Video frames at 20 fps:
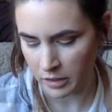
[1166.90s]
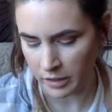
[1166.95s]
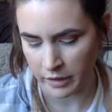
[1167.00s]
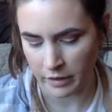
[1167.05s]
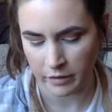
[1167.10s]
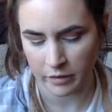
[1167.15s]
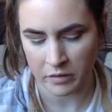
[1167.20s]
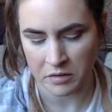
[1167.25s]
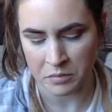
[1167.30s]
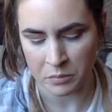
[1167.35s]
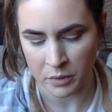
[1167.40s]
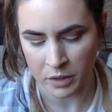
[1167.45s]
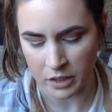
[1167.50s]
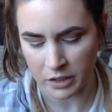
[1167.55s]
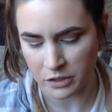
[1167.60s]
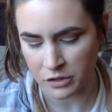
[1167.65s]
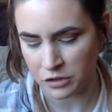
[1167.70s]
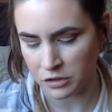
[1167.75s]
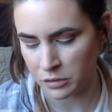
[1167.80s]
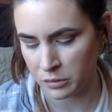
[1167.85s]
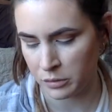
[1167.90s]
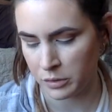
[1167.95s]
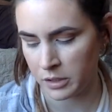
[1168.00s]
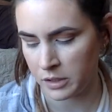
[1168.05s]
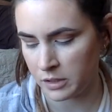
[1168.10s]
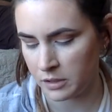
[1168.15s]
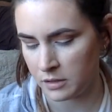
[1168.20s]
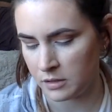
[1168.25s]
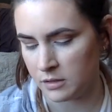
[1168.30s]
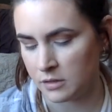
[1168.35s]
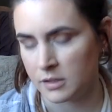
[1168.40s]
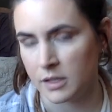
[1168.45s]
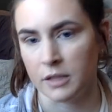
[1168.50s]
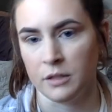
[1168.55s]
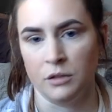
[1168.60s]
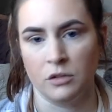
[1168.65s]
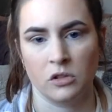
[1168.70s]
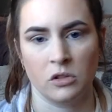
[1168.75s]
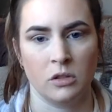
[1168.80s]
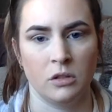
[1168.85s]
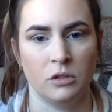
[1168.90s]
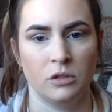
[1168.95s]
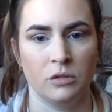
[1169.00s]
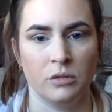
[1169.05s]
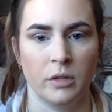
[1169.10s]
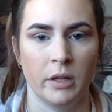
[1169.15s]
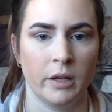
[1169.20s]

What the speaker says: And then what I do is I usually do